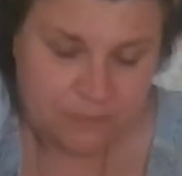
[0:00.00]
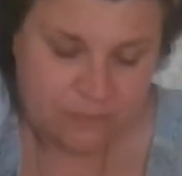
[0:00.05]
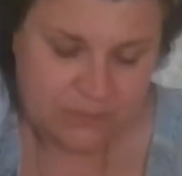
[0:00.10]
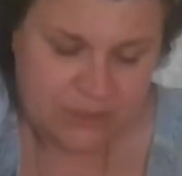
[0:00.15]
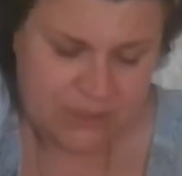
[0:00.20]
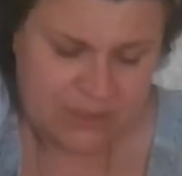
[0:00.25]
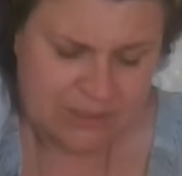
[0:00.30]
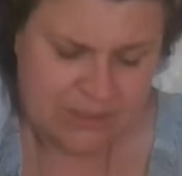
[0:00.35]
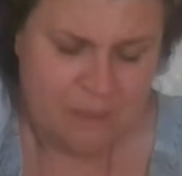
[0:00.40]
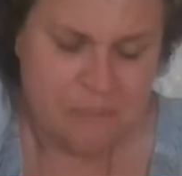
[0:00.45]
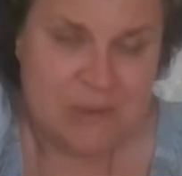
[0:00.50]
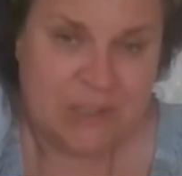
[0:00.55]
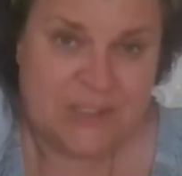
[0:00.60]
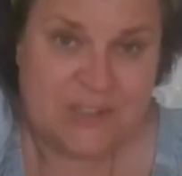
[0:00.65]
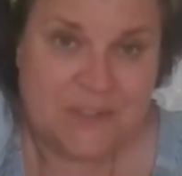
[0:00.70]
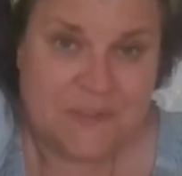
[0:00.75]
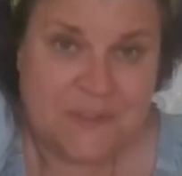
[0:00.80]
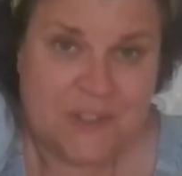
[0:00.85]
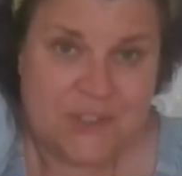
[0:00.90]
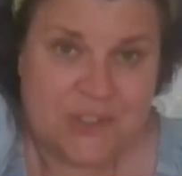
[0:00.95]
It's like
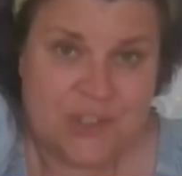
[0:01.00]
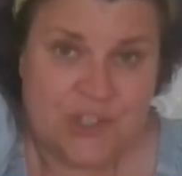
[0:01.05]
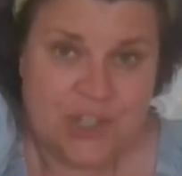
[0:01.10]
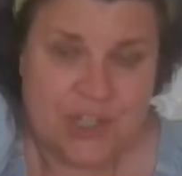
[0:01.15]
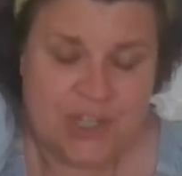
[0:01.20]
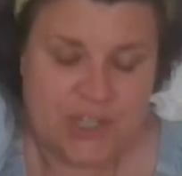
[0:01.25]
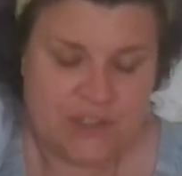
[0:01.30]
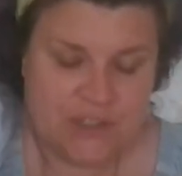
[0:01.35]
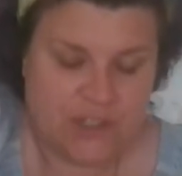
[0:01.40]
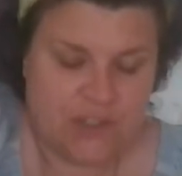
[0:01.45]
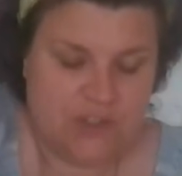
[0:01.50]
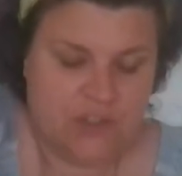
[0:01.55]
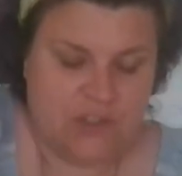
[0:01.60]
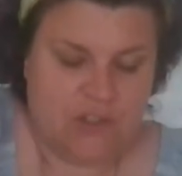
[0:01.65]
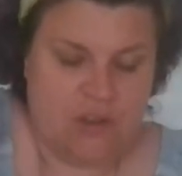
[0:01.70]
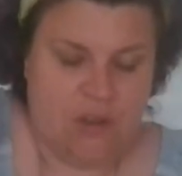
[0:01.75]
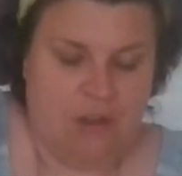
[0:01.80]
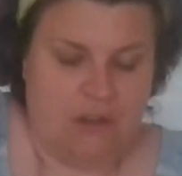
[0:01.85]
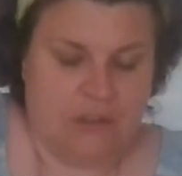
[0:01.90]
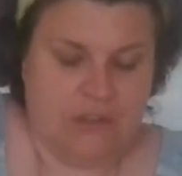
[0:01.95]
melted feta cheese, and it's just
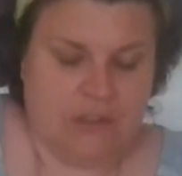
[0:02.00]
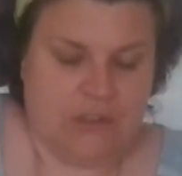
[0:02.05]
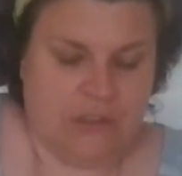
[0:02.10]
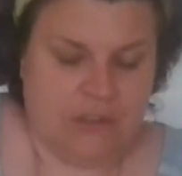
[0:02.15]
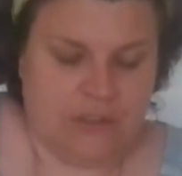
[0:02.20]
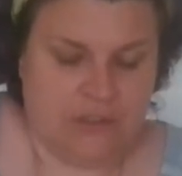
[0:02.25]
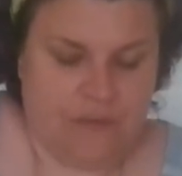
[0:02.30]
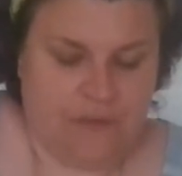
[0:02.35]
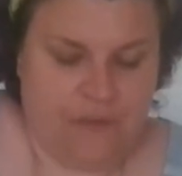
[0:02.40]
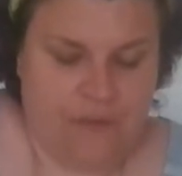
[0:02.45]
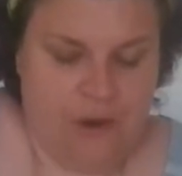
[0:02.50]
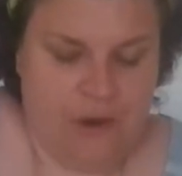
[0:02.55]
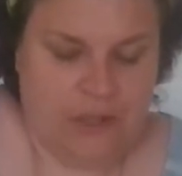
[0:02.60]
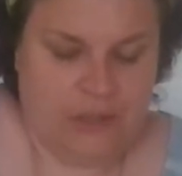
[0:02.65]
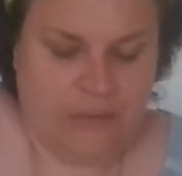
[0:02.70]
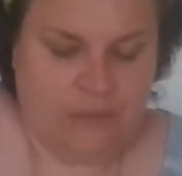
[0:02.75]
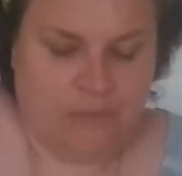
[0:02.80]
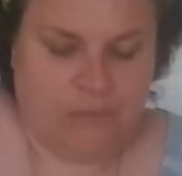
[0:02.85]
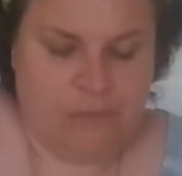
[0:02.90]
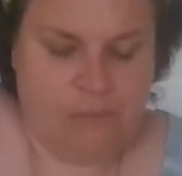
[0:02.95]
got all sorts of
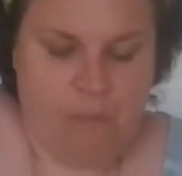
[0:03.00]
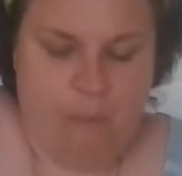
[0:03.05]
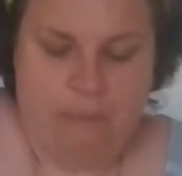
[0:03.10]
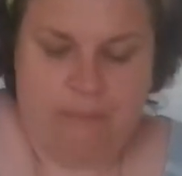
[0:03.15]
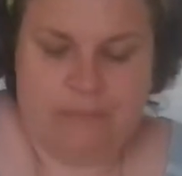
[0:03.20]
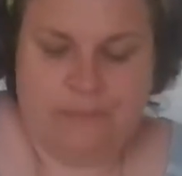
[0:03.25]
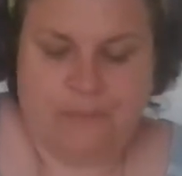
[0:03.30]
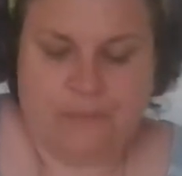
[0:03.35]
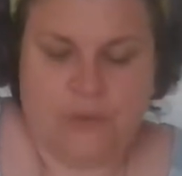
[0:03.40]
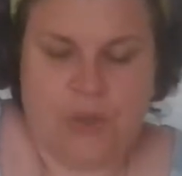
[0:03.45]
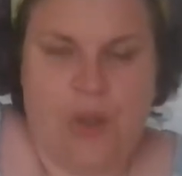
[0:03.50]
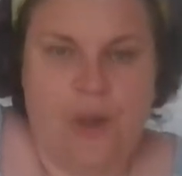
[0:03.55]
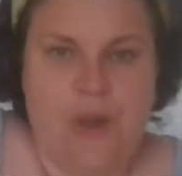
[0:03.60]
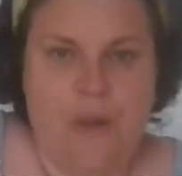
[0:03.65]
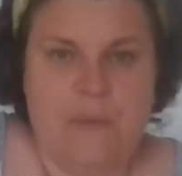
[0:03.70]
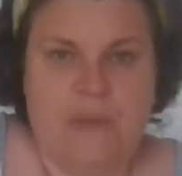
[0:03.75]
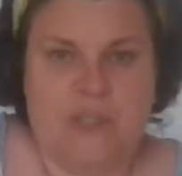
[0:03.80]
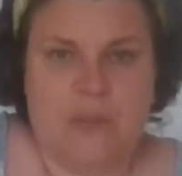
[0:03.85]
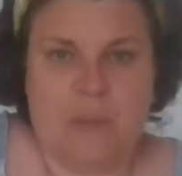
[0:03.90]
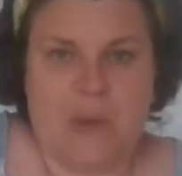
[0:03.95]

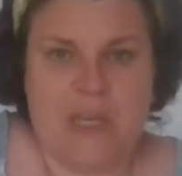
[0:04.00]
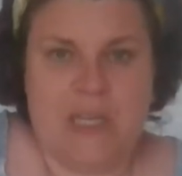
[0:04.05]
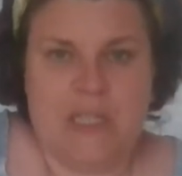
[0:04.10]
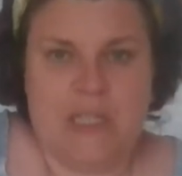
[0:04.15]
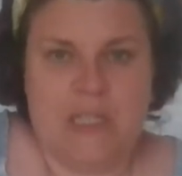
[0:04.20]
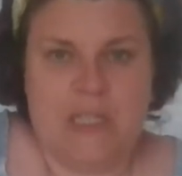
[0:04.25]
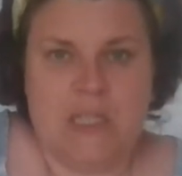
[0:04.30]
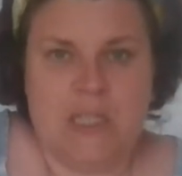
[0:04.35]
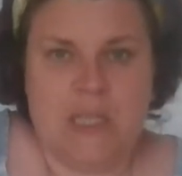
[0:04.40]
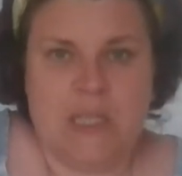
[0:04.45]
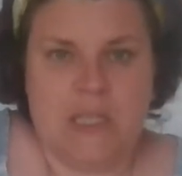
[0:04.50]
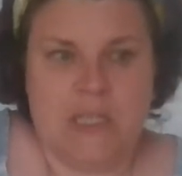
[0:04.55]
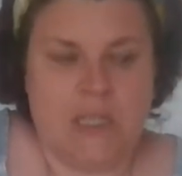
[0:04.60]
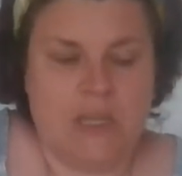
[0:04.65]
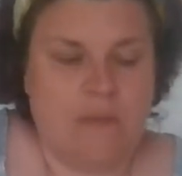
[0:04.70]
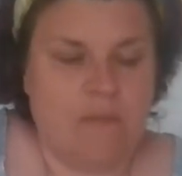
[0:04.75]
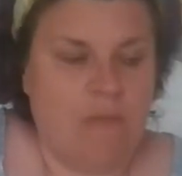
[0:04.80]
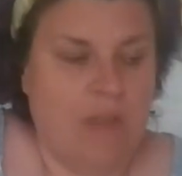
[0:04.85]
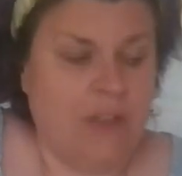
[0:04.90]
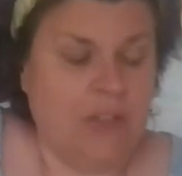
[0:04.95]
herby, spicy things
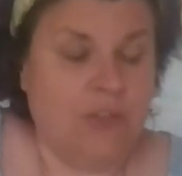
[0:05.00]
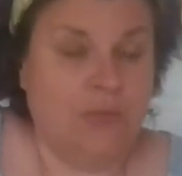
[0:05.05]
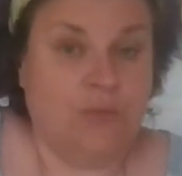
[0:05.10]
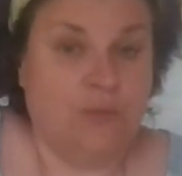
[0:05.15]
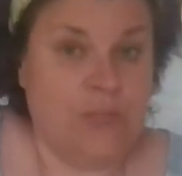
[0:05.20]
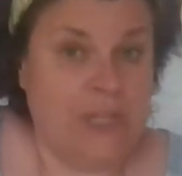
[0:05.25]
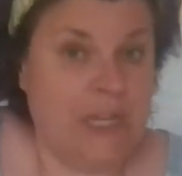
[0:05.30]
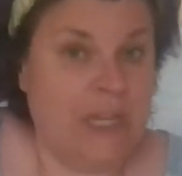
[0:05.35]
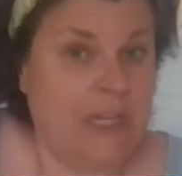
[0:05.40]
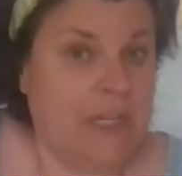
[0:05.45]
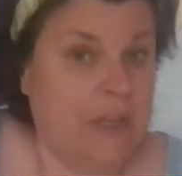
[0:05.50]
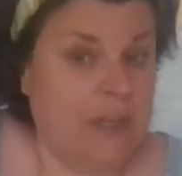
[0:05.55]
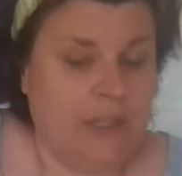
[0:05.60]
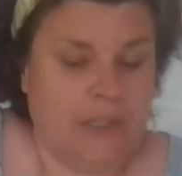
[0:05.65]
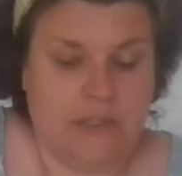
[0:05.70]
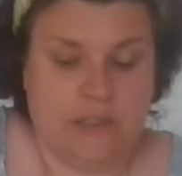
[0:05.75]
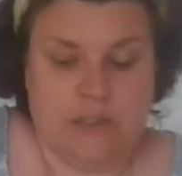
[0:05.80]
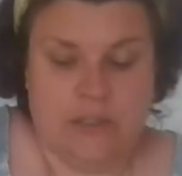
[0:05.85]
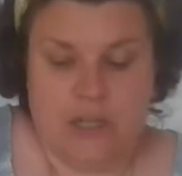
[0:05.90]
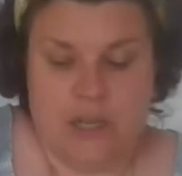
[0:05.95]
in. That's really
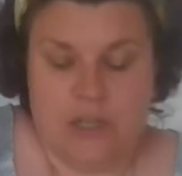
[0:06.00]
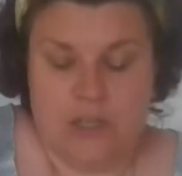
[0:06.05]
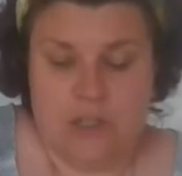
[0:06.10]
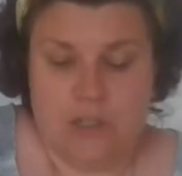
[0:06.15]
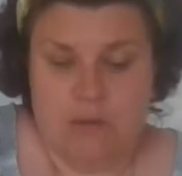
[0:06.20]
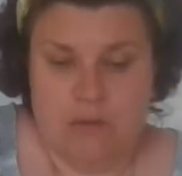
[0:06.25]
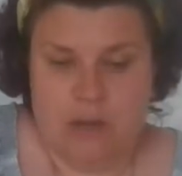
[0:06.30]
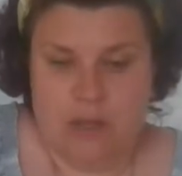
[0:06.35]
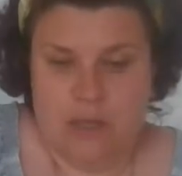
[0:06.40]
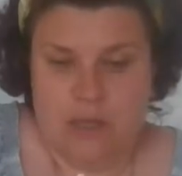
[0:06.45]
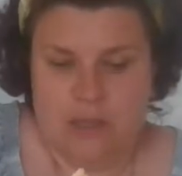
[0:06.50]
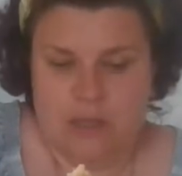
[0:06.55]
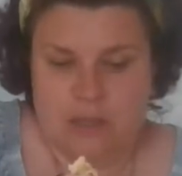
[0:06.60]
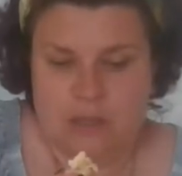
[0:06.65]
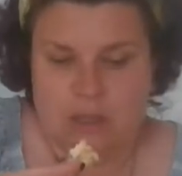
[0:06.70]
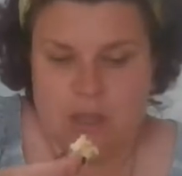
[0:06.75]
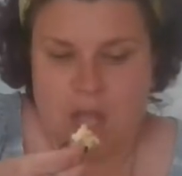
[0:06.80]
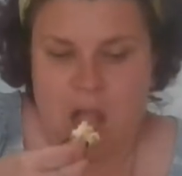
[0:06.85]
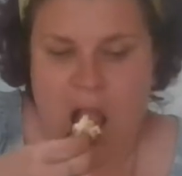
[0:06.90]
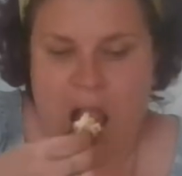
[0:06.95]
nice. I do like
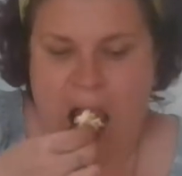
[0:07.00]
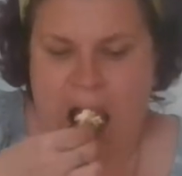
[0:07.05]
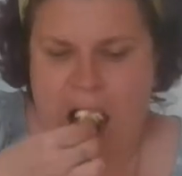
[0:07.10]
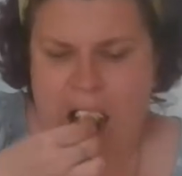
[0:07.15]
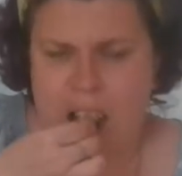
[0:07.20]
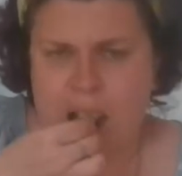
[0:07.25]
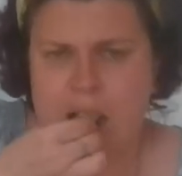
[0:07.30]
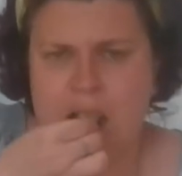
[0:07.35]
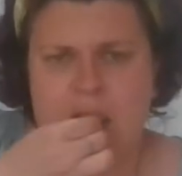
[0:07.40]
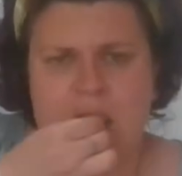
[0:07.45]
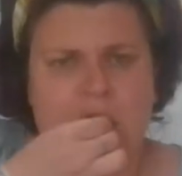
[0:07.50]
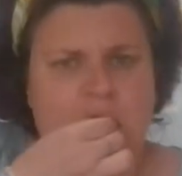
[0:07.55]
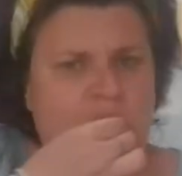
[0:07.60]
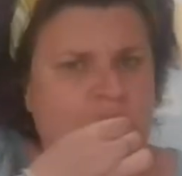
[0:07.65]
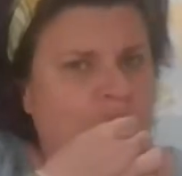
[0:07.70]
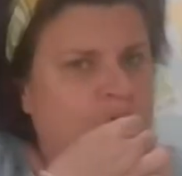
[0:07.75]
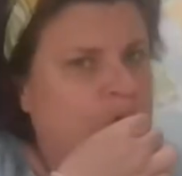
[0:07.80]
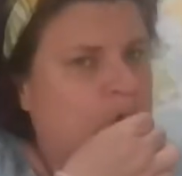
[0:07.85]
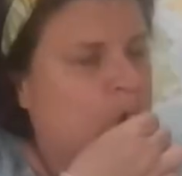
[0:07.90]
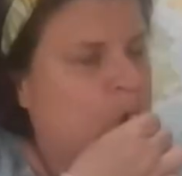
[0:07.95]
that.
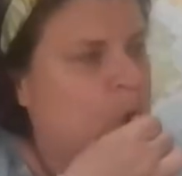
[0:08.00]
Mmm.